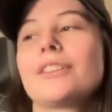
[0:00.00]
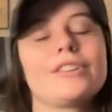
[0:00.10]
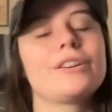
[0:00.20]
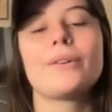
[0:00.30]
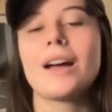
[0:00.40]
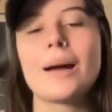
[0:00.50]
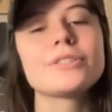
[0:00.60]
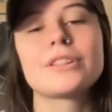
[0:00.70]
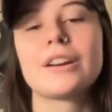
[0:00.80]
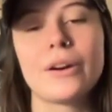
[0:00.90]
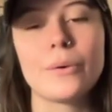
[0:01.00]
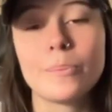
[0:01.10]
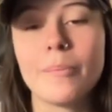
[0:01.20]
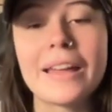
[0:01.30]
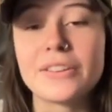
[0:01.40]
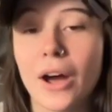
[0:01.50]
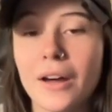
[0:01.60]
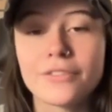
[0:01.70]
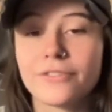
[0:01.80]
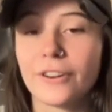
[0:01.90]
you know what? I'm just gonna go. My gut
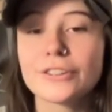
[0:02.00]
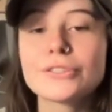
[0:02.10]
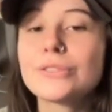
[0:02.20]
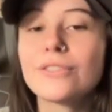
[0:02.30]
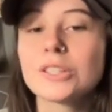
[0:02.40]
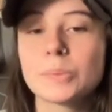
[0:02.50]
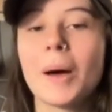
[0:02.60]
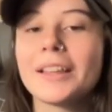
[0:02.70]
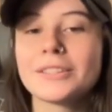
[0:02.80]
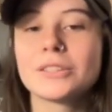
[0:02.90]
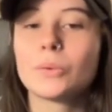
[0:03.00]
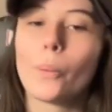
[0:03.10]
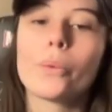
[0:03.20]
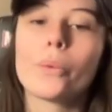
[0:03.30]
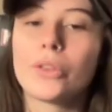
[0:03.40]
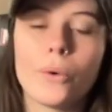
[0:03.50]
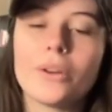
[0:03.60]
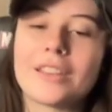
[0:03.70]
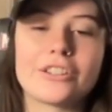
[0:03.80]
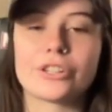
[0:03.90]
first response was
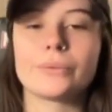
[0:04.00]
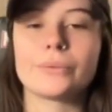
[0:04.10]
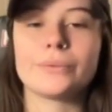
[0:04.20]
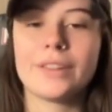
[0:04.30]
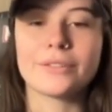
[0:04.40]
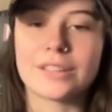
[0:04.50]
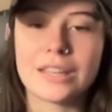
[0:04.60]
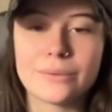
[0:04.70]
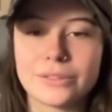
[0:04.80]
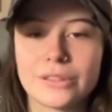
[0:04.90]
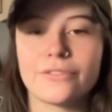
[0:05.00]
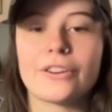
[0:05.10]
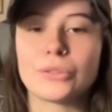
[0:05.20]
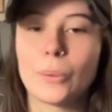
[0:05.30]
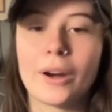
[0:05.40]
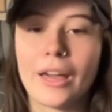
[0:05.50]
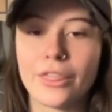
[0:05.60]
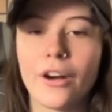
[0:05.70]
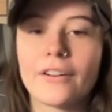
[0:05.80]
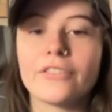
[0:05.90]
Andrew. That was he was the first one I
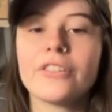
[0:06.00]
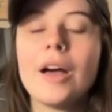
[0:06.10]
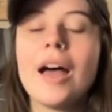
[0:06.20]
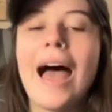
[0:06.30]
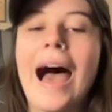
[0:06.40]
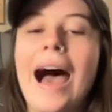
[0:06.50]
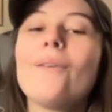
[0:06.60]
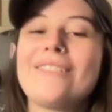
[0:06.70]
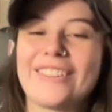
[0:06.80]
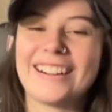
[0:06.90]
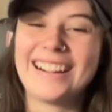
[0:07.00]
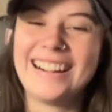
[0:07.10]
thought of. Oh. However,